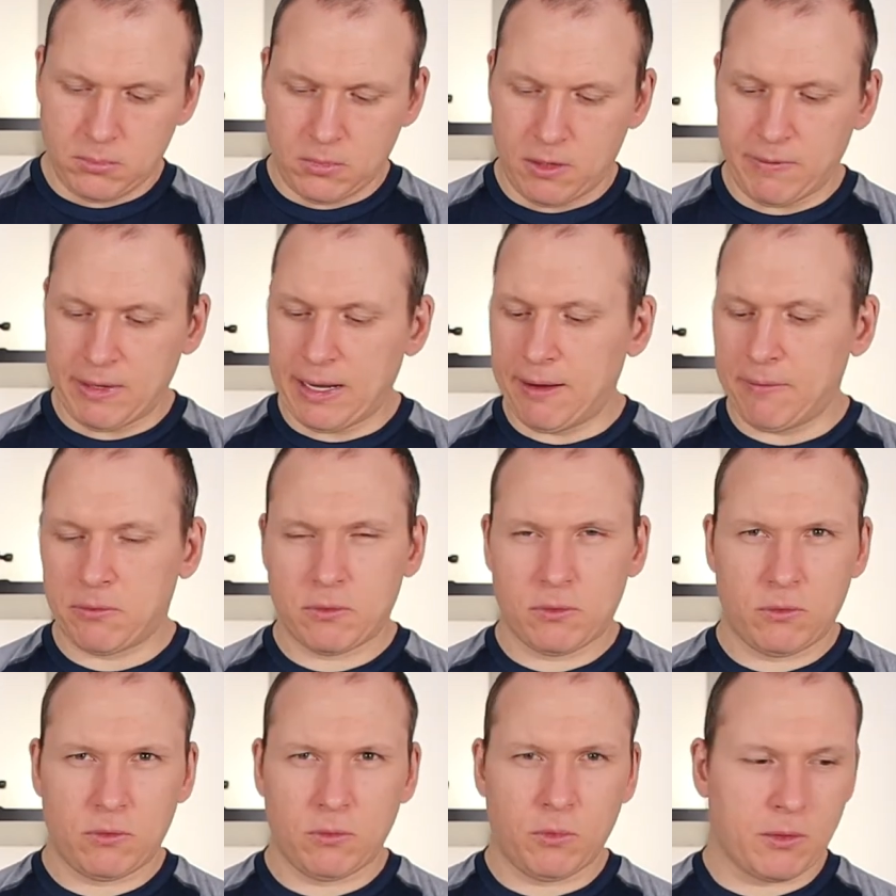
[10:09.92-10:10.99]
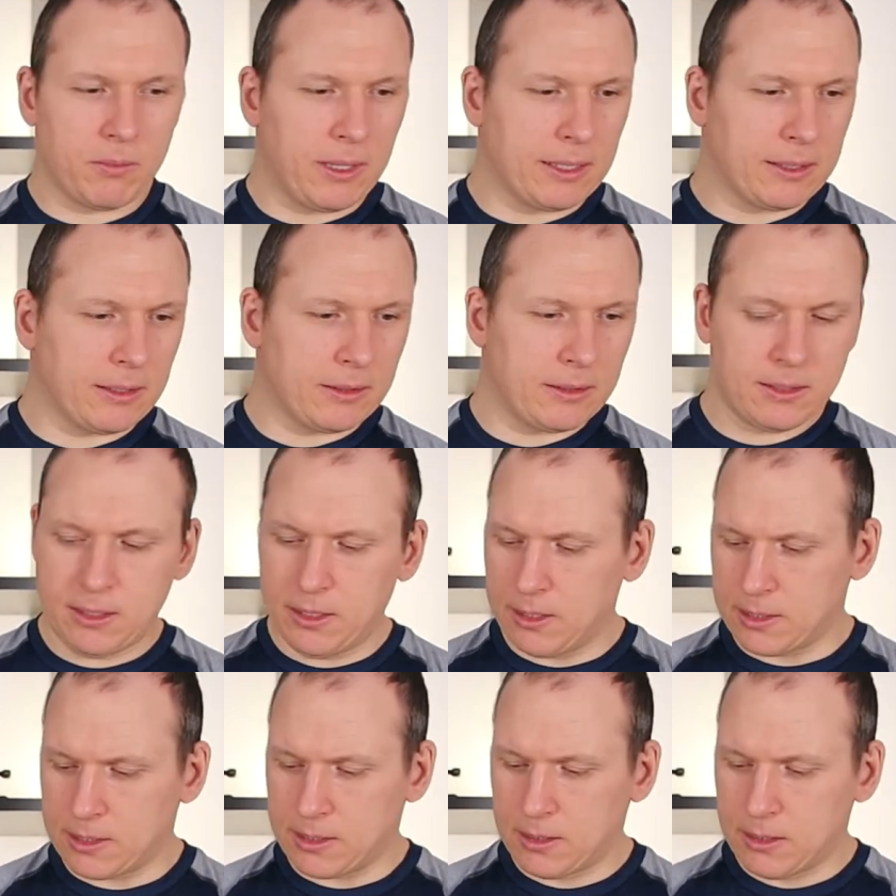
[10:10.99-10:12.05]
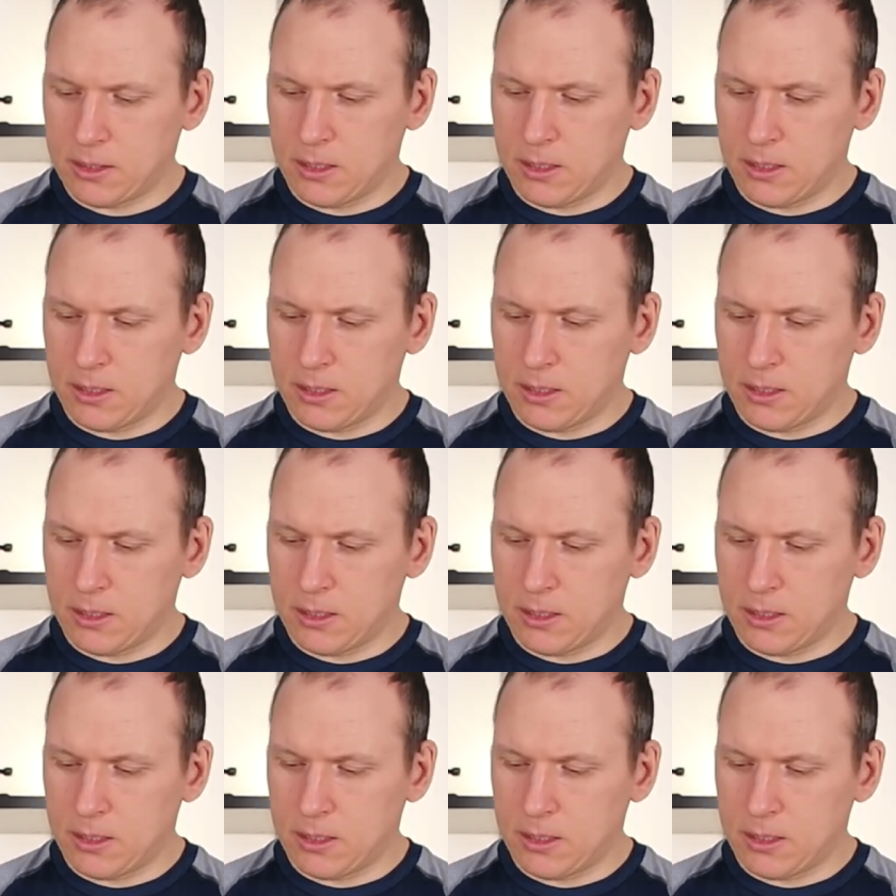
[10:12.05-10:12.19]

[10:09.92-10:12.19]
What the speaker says: And then I have two more buttons here.